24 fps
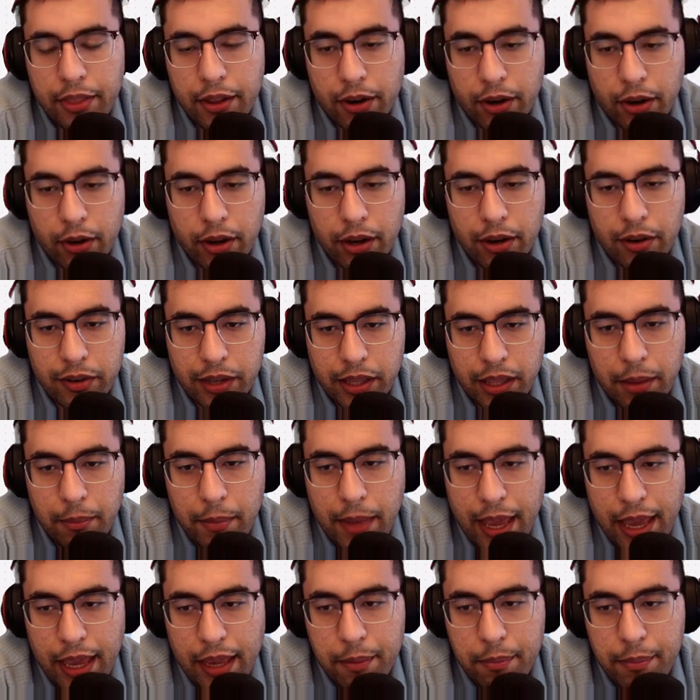they're going to really
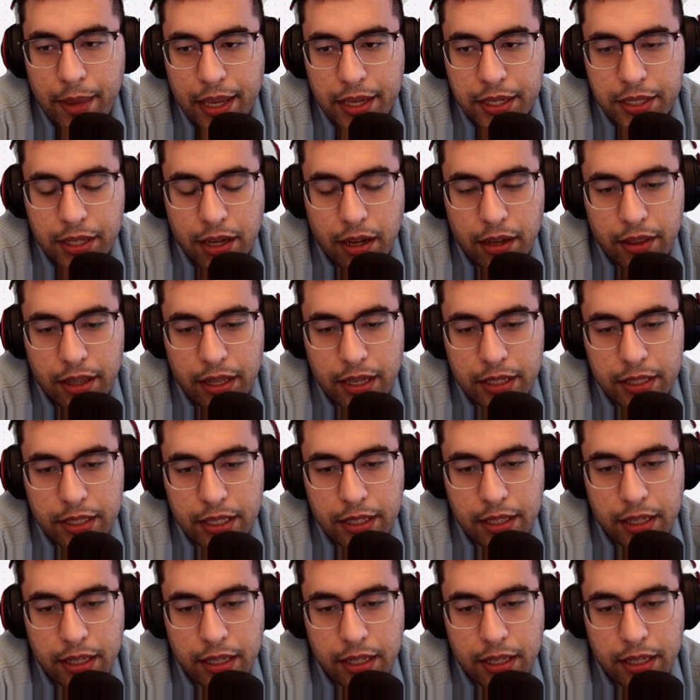make based on this.